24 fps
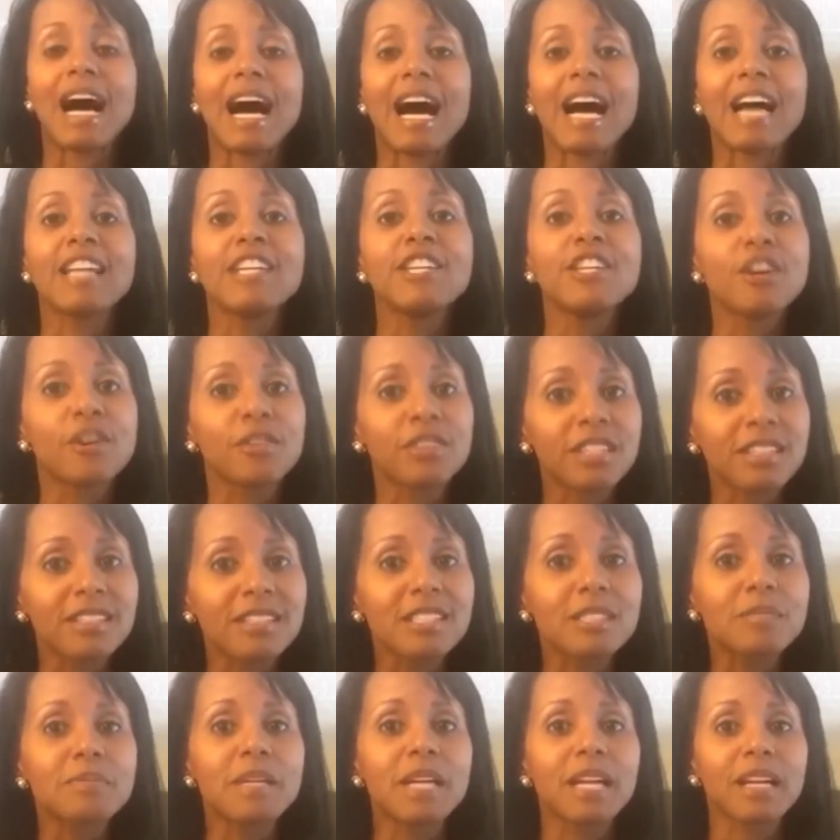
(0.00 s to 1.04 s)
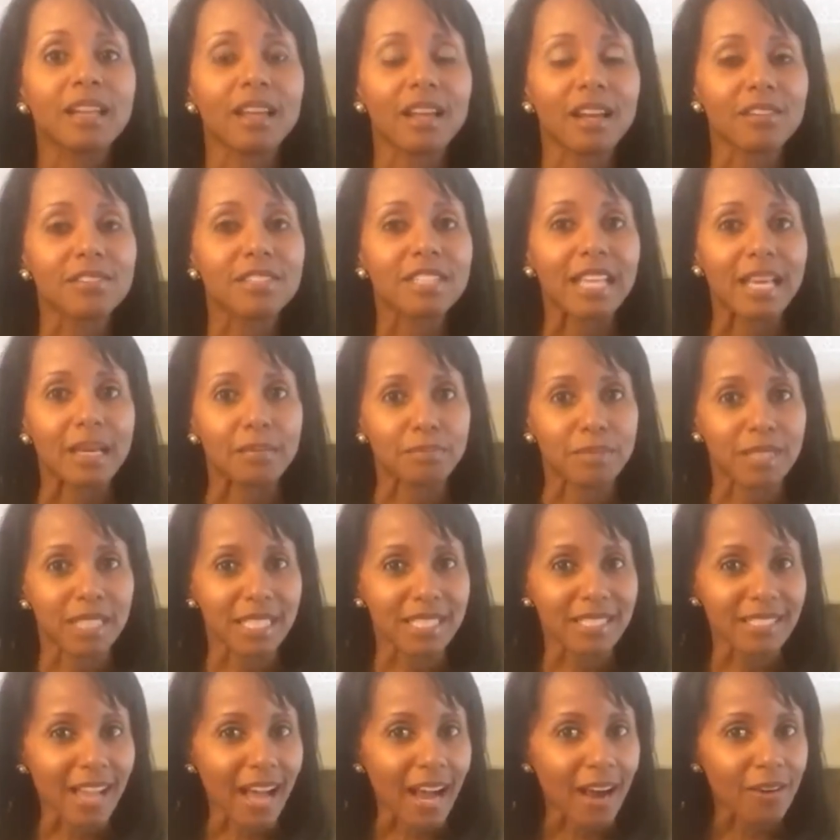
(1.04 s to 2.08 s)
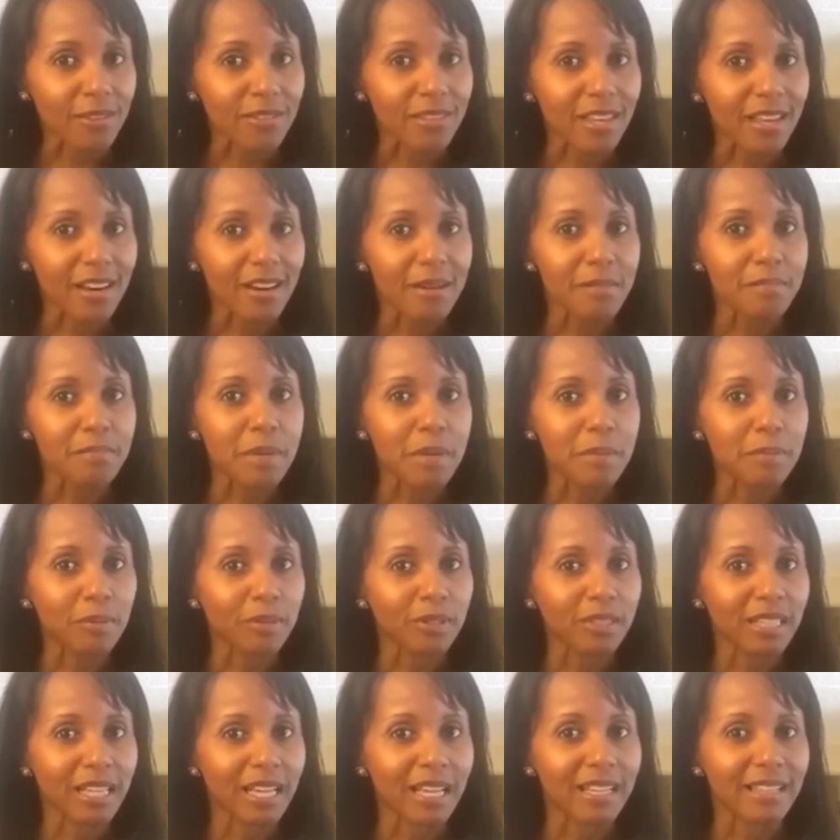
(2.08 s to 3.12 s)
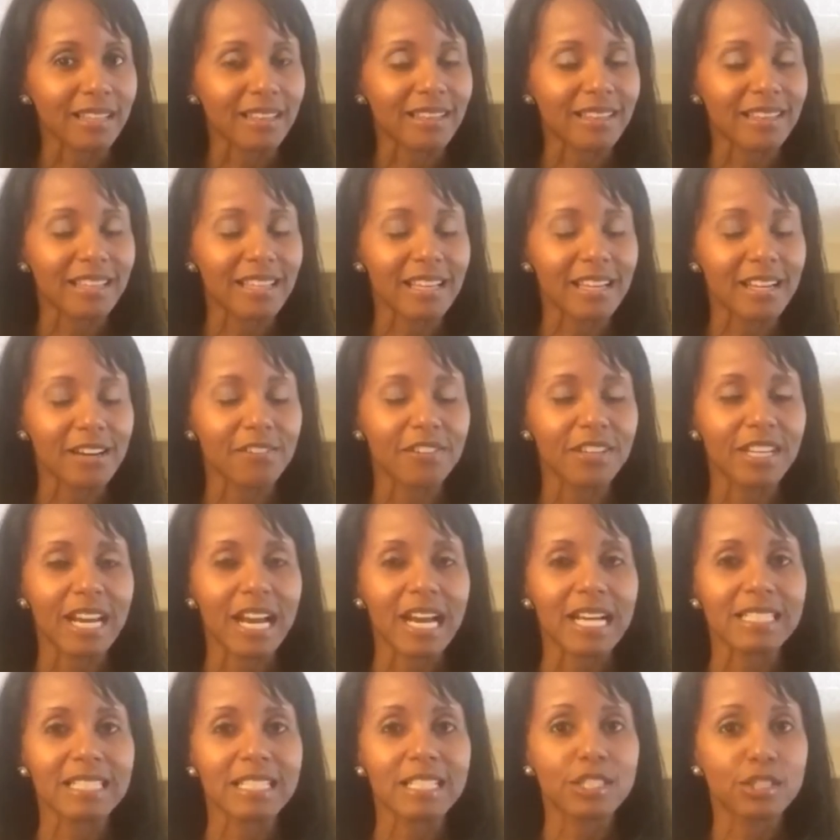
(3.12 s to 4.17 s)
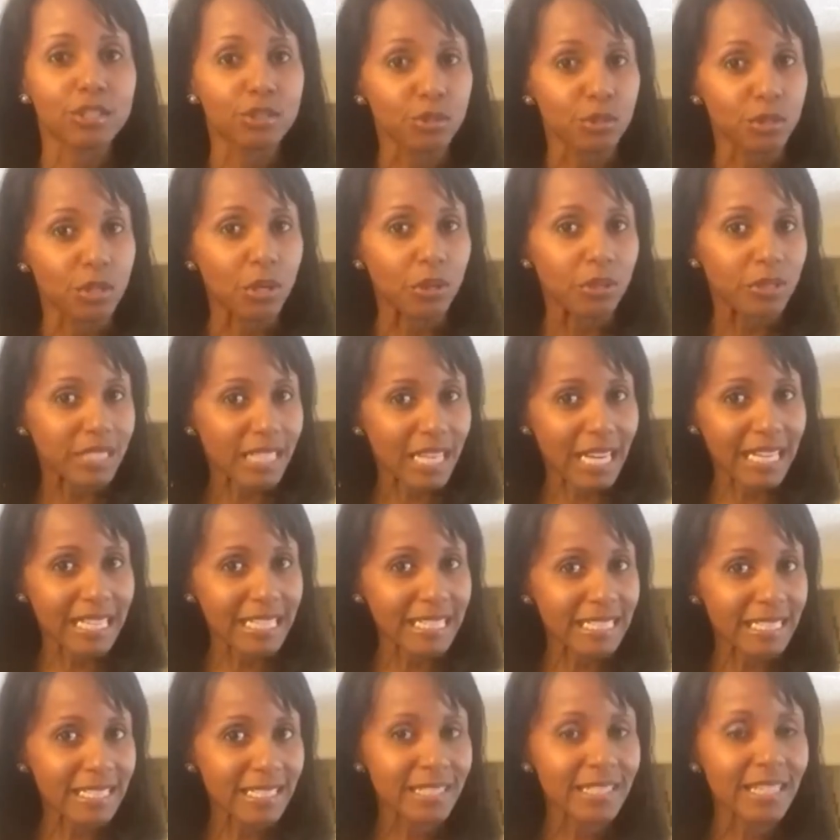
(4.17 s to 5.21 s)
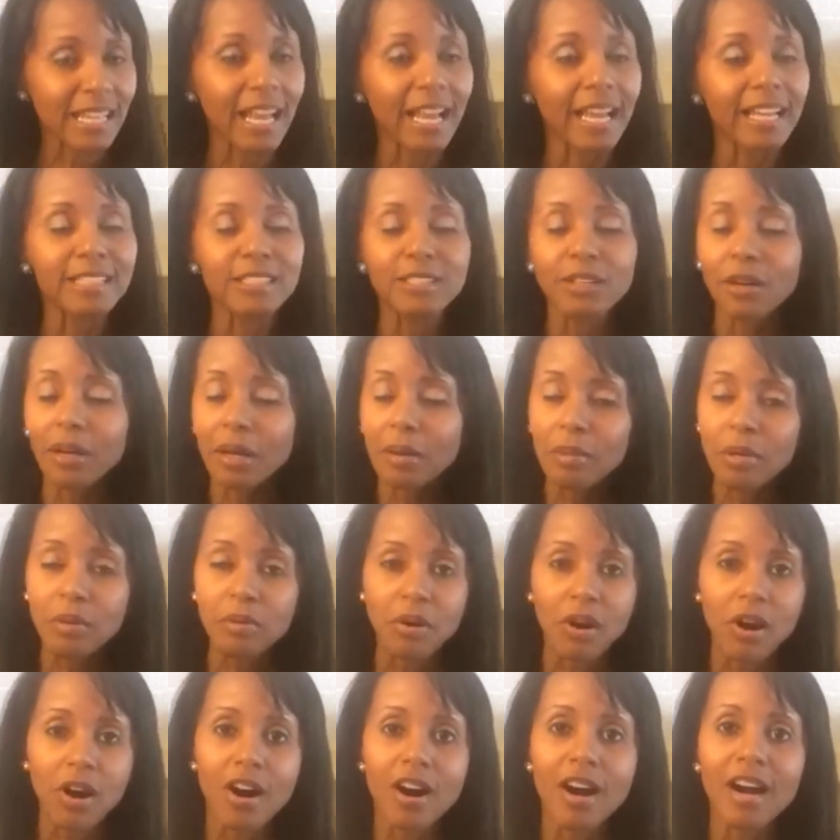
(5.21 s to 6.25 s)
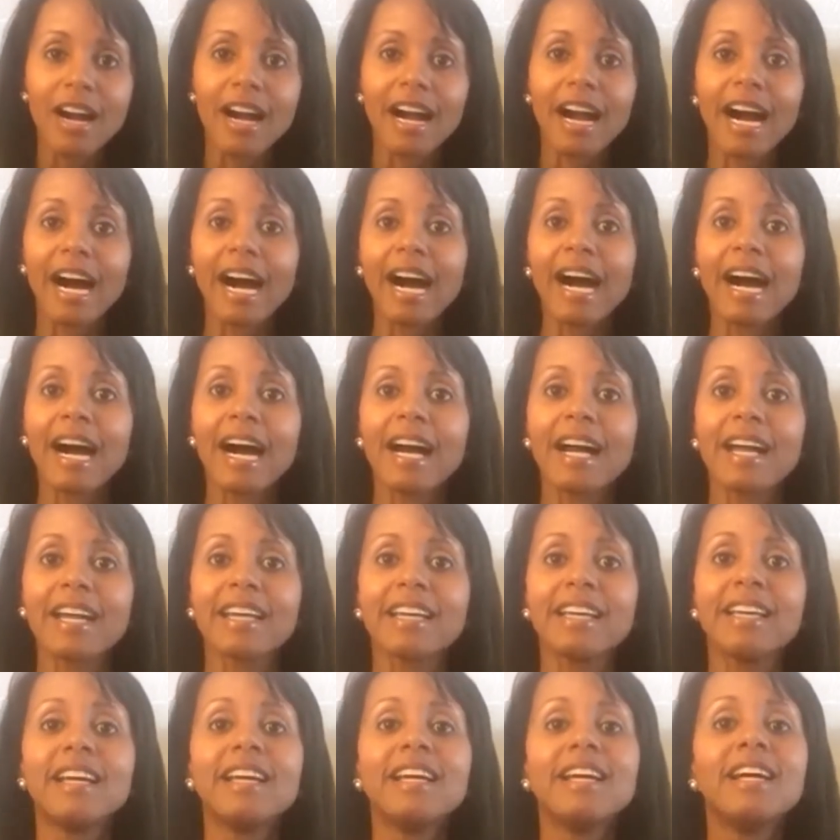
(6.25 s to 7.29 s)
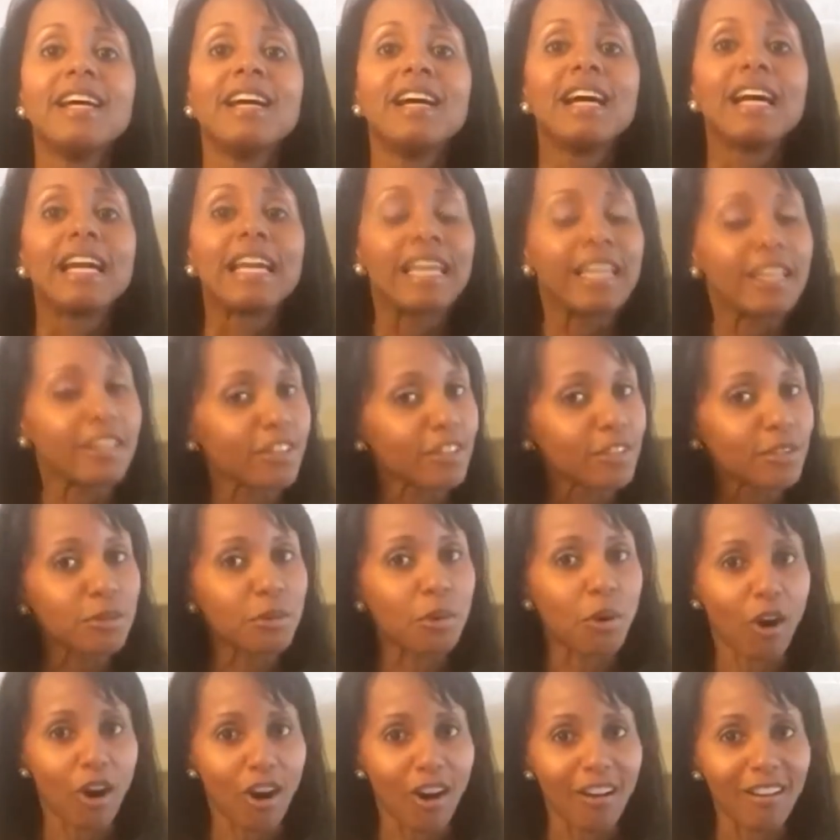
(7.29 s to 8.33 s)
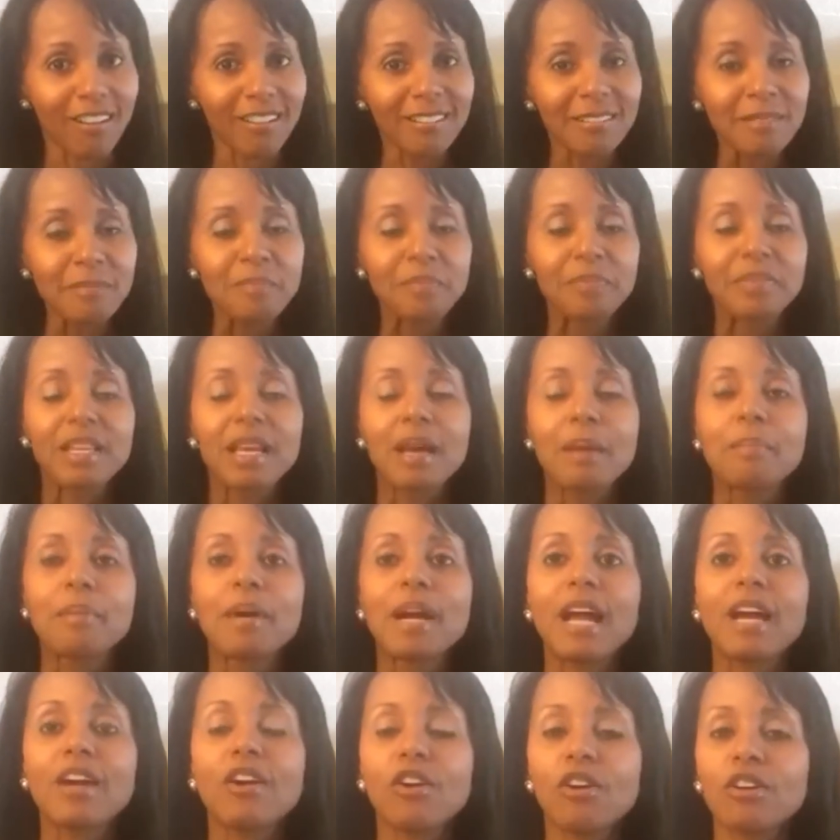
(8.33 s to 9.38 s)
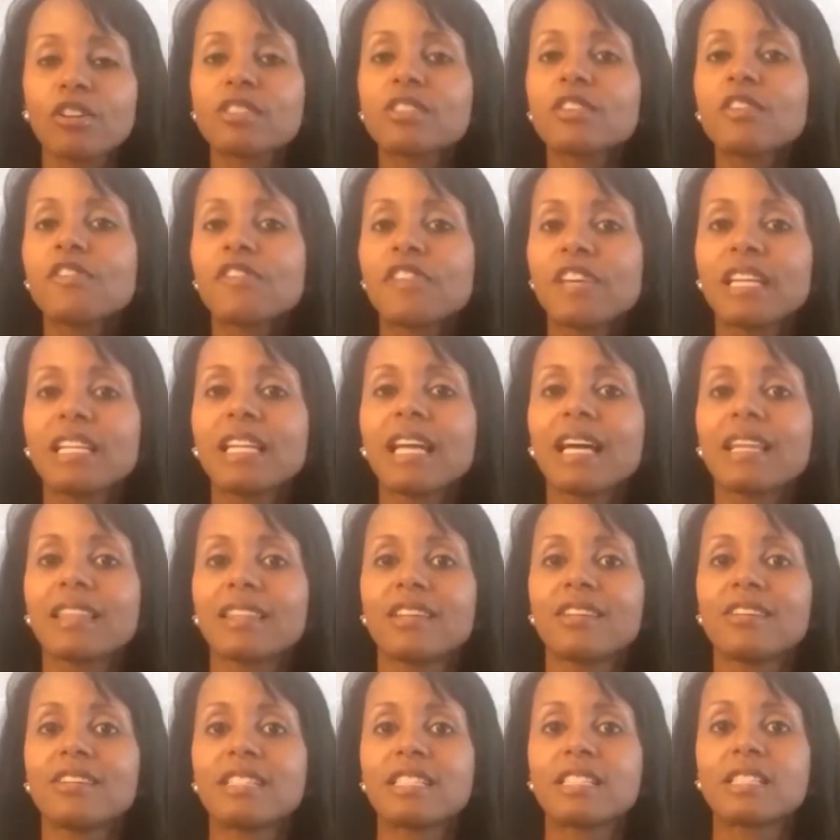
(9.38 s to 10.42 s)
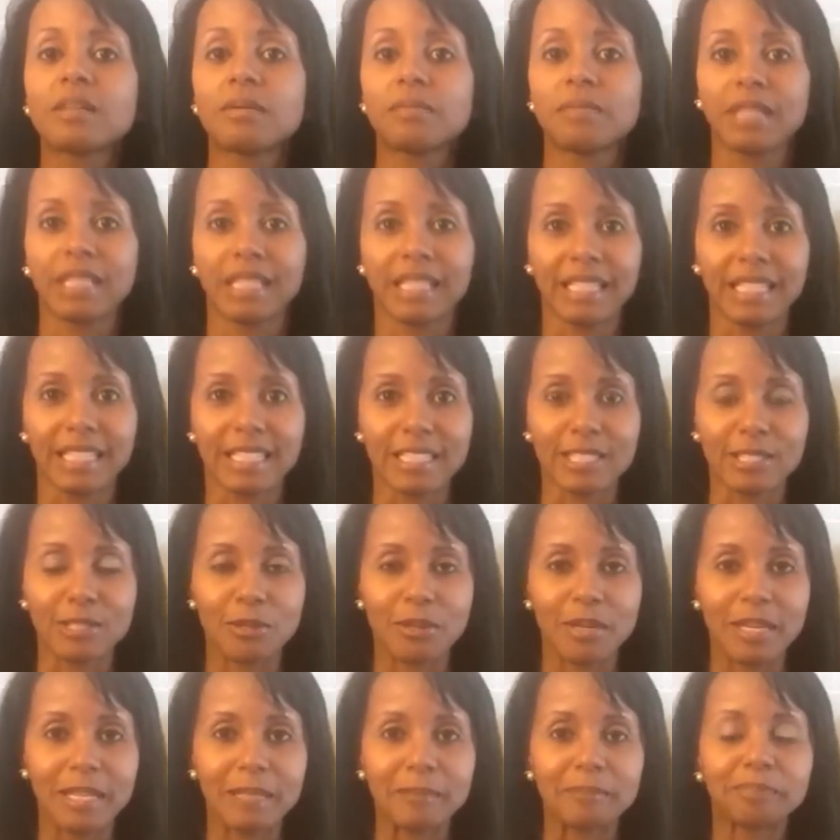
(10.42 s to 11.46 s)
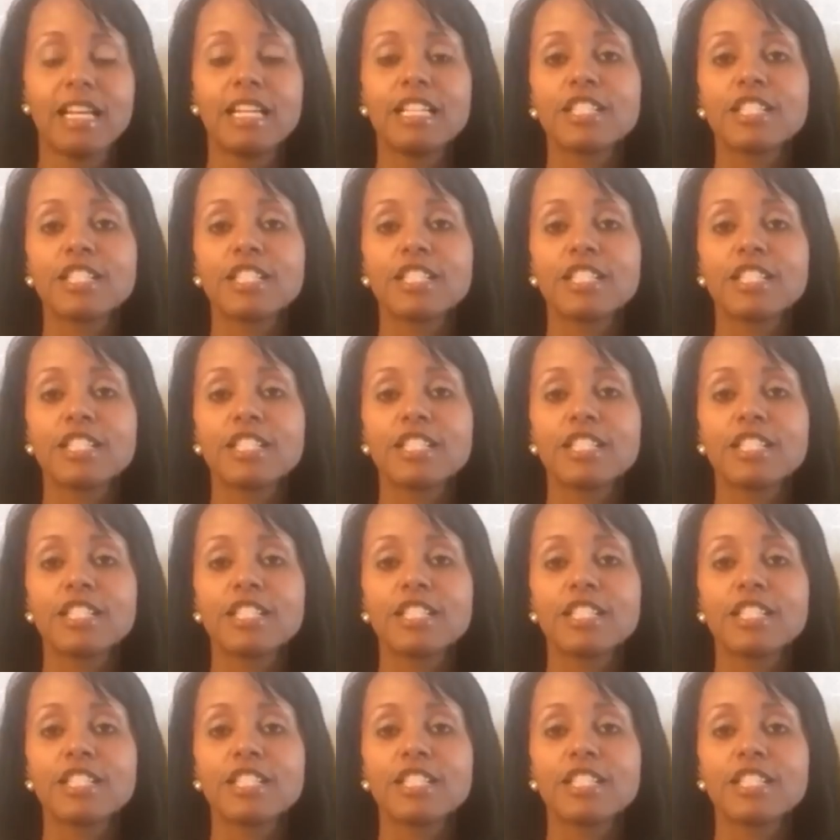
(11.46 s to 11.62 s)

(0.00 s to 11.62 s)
I know that there's been a lot of skeptics out there and people that think of it as a pseudoscience. And don't get me wrong, I hear you all, but I also feel like there is some validity to it.